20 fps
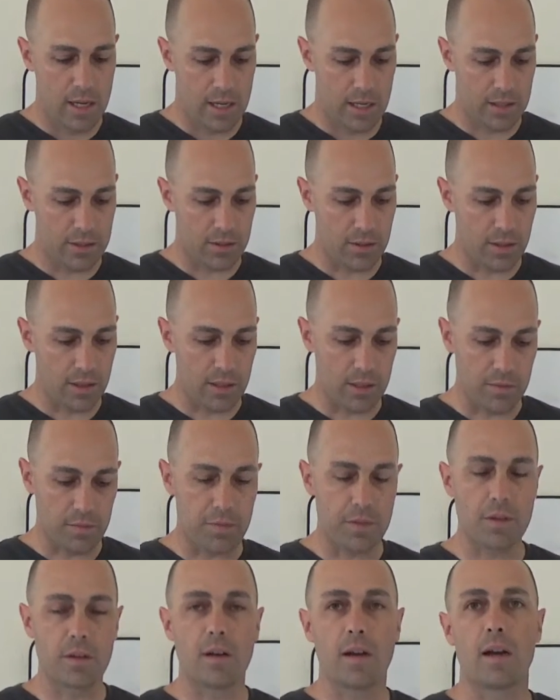and so they
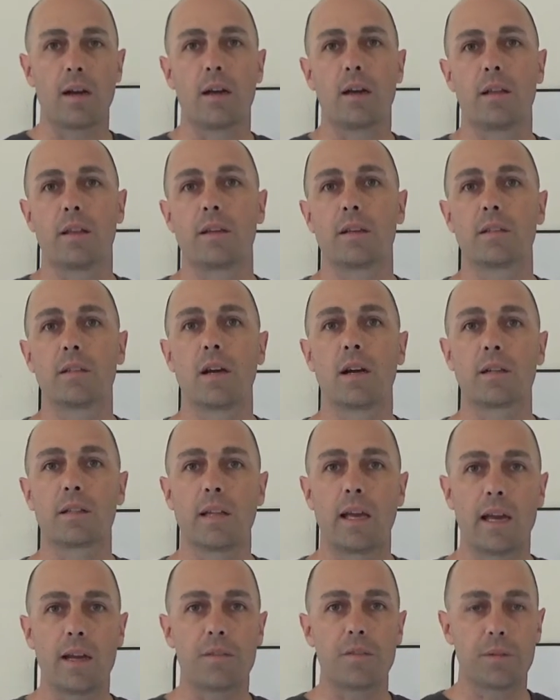can talk
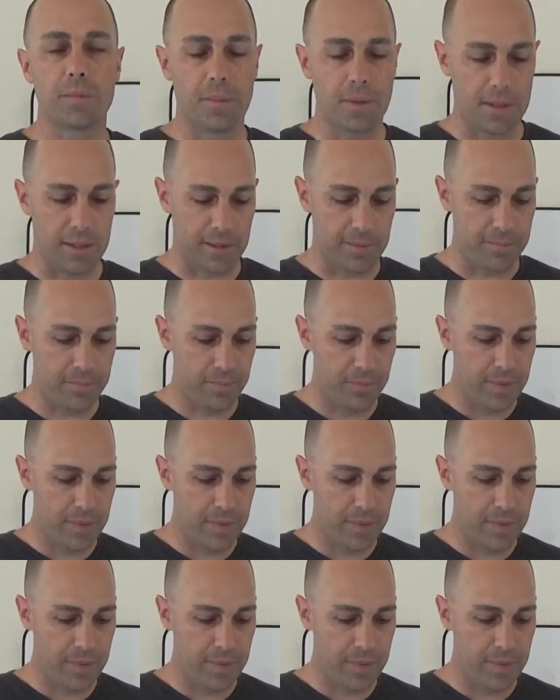to everybody.